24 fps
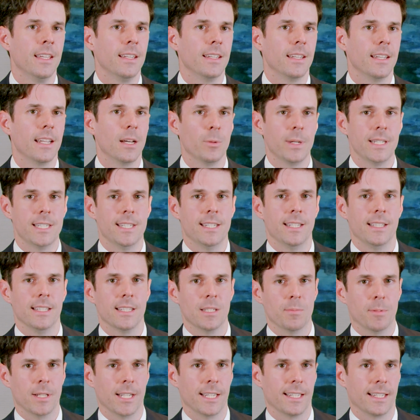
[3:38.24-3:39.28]
Now, we see
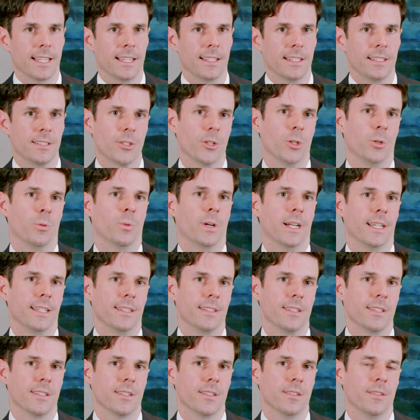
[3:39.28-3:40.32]
this playing out in two
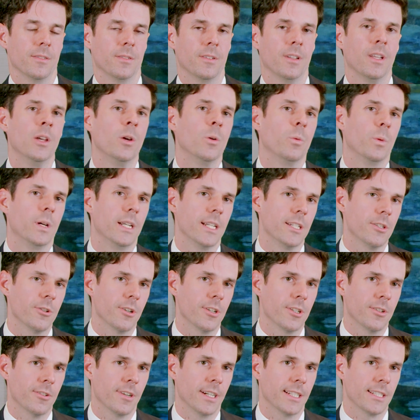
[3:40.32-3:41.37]
ways. When
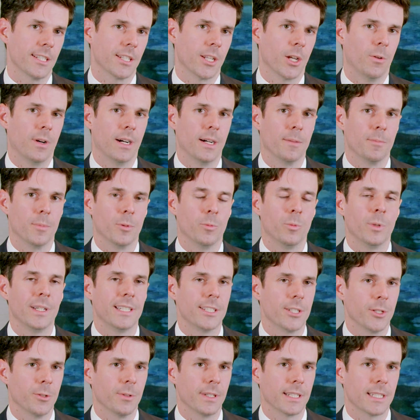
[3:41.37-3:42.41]
interest rates go up, we
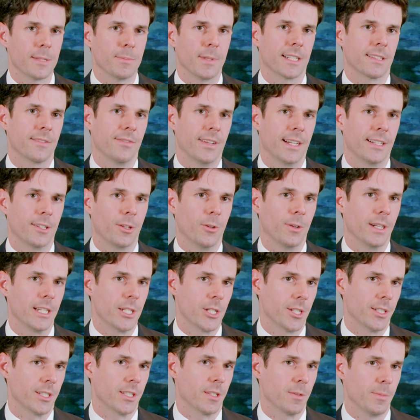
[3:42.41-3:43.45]
do expect
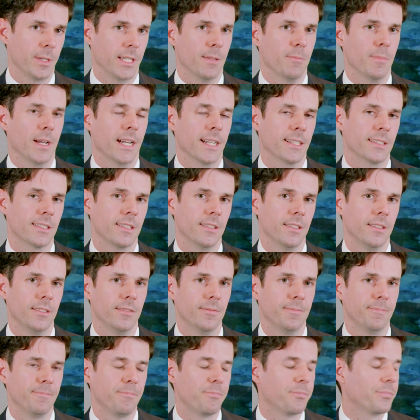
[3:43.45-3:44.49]
valuations to be impacted,
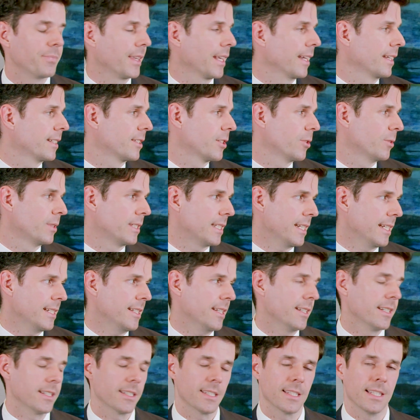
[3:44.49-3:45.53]
and to a
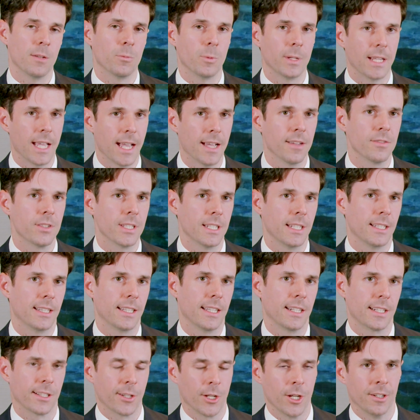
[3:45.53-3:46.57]
decent extent, we have seen
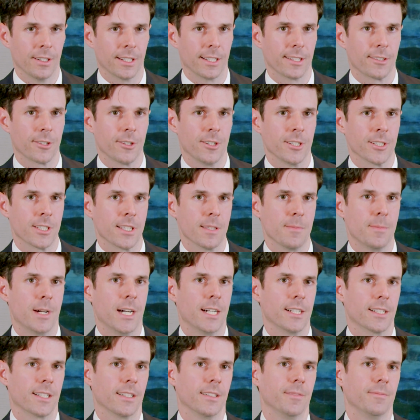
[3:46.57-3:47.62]
that occurring across the
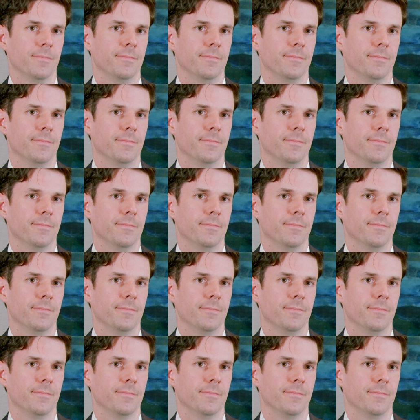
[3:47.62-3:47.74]
market.